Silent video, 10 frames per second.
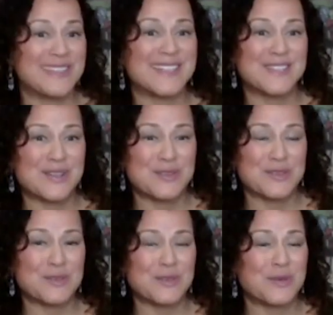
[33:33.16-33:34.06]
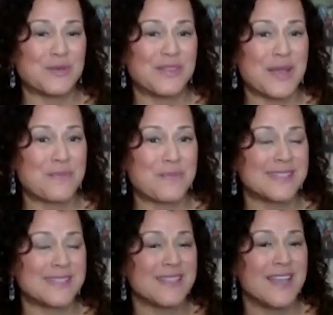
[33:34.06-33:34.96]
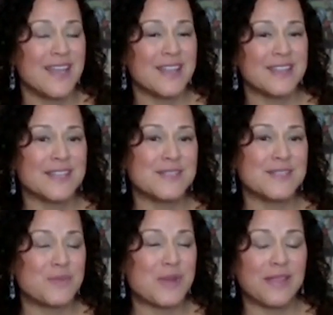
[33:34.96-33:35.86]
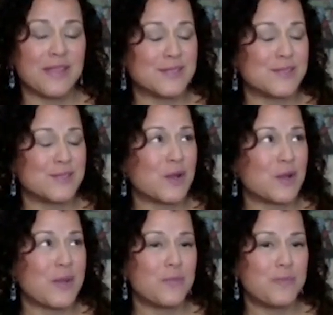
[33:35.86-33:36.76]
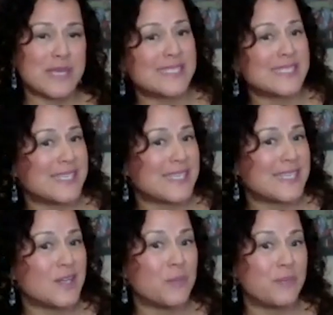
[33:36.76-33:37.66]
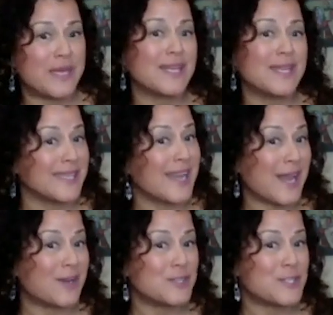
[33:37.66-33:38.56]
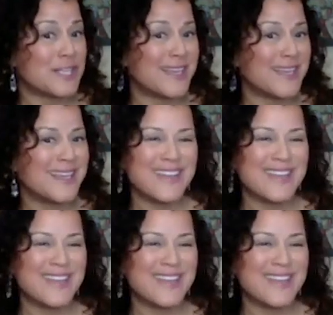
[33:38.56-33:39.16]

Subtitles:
That's so true. Yep, that's I like to talk about BCE, or big clit energy,